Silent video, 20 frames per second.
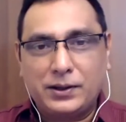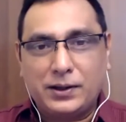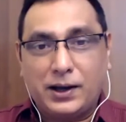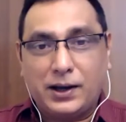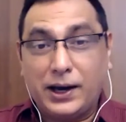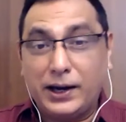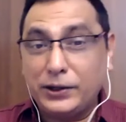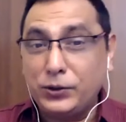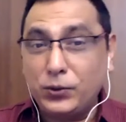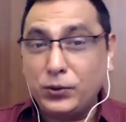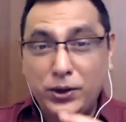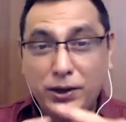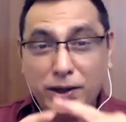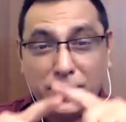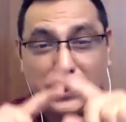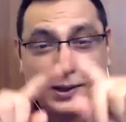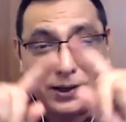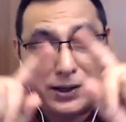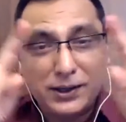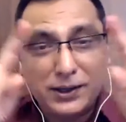I don't
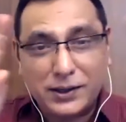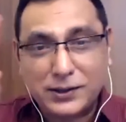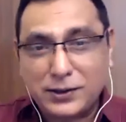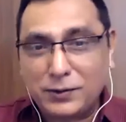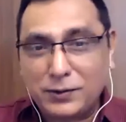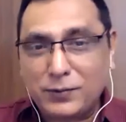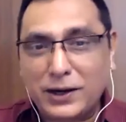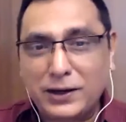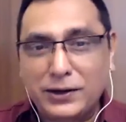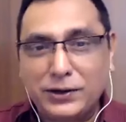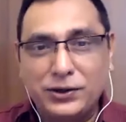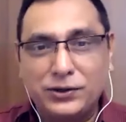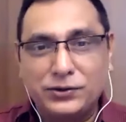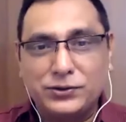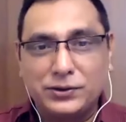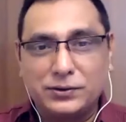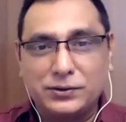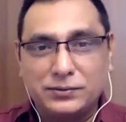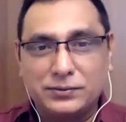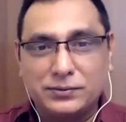need any other
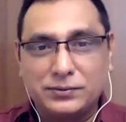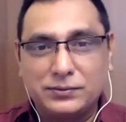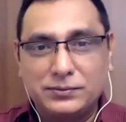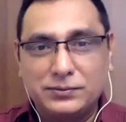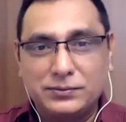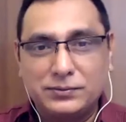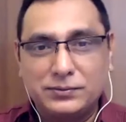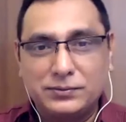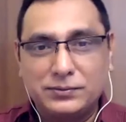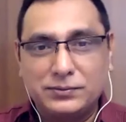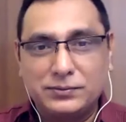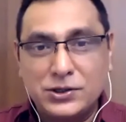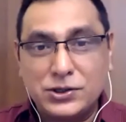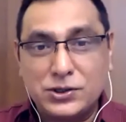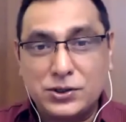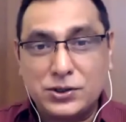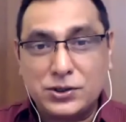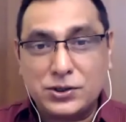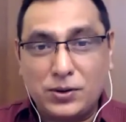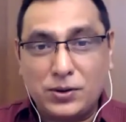validation.
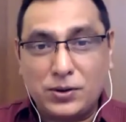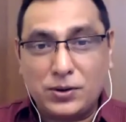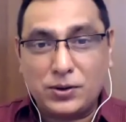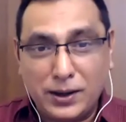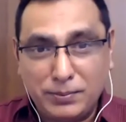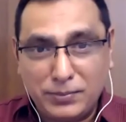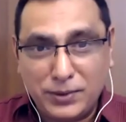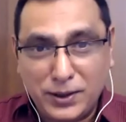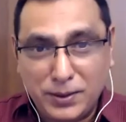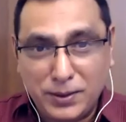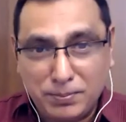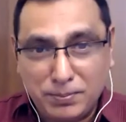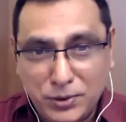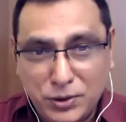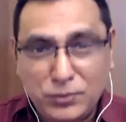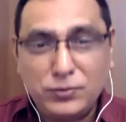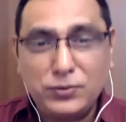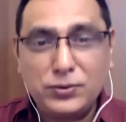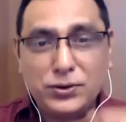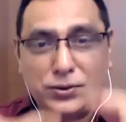So I'm
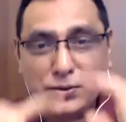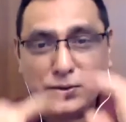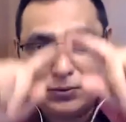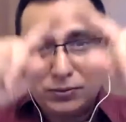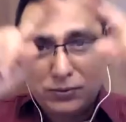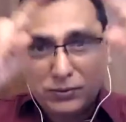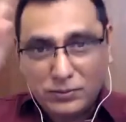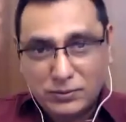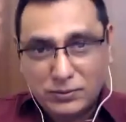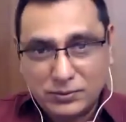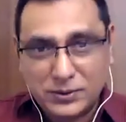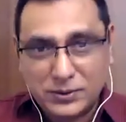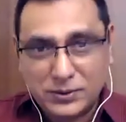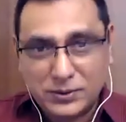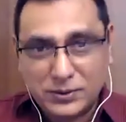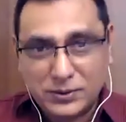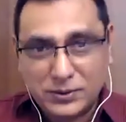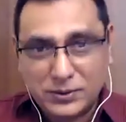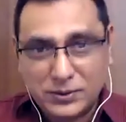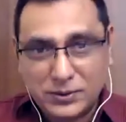immune to
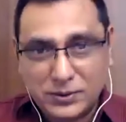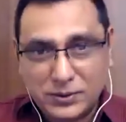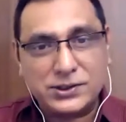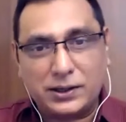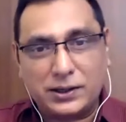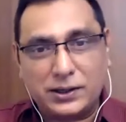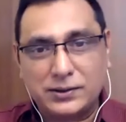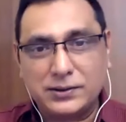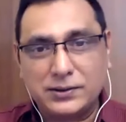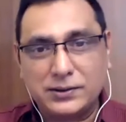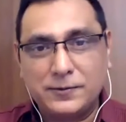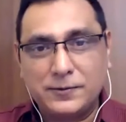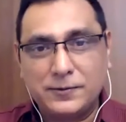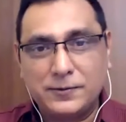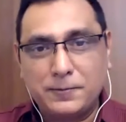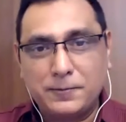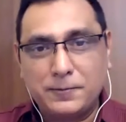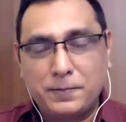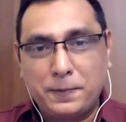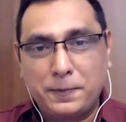outside.
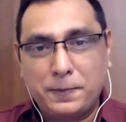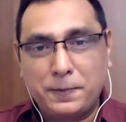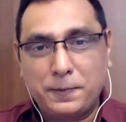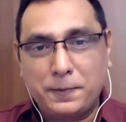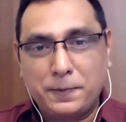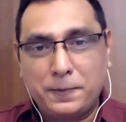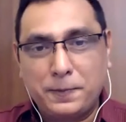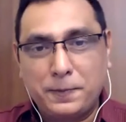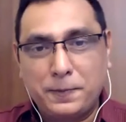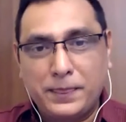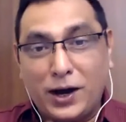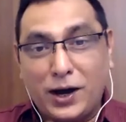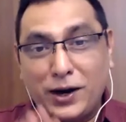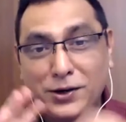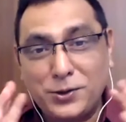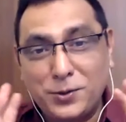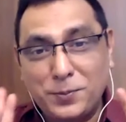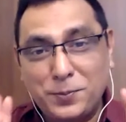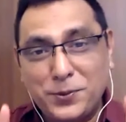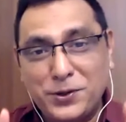So
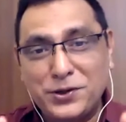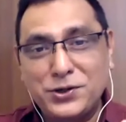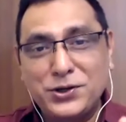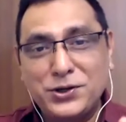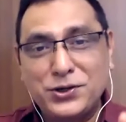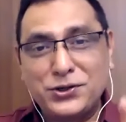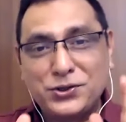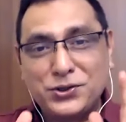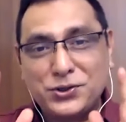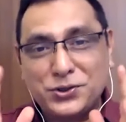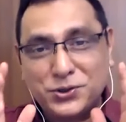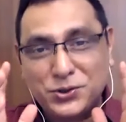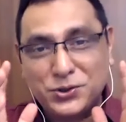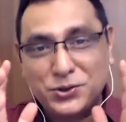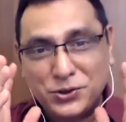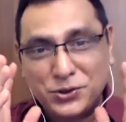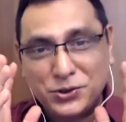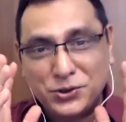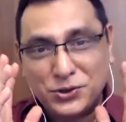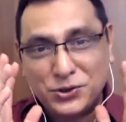entrepreneurs,
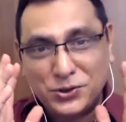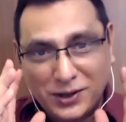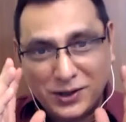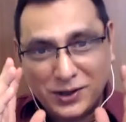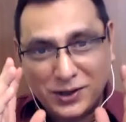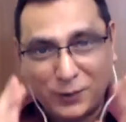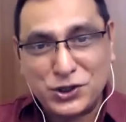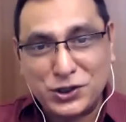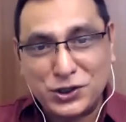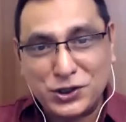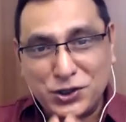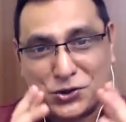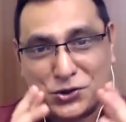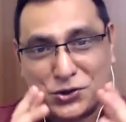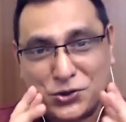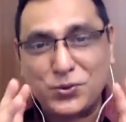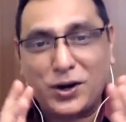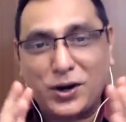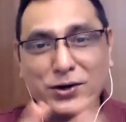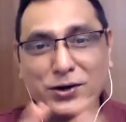I would say the
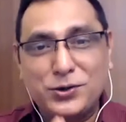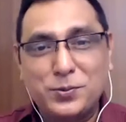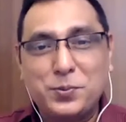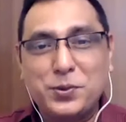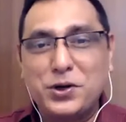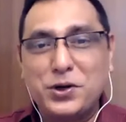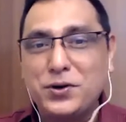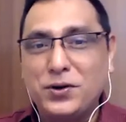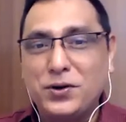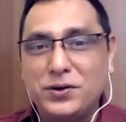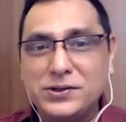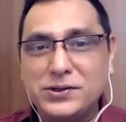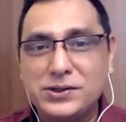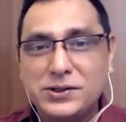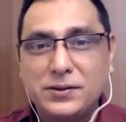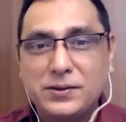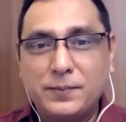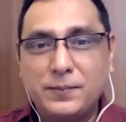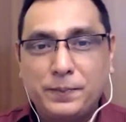true entrepreneurs,